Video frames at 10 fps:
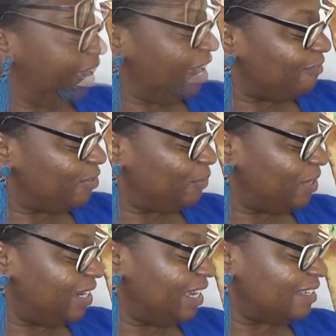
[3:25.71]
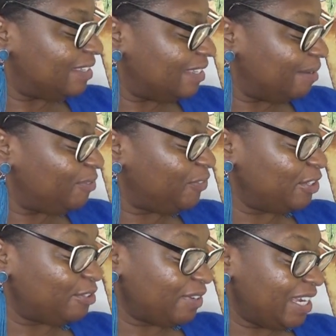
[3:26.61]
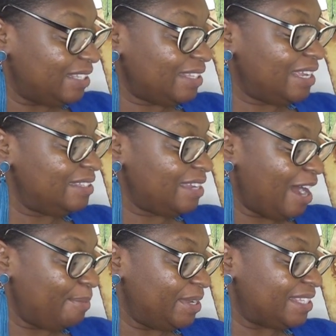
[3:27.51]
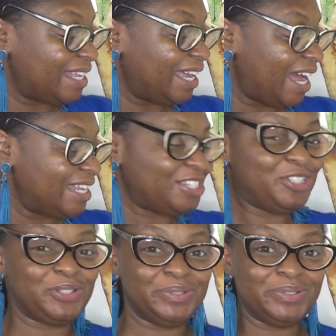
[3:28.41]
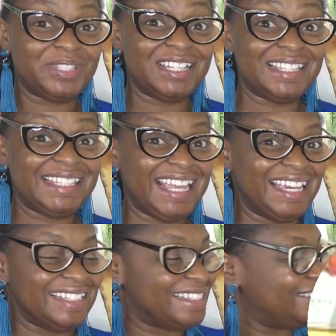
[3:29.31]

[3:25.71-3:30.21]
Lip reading: Everyone except for Grace and Thomas got to choose a state.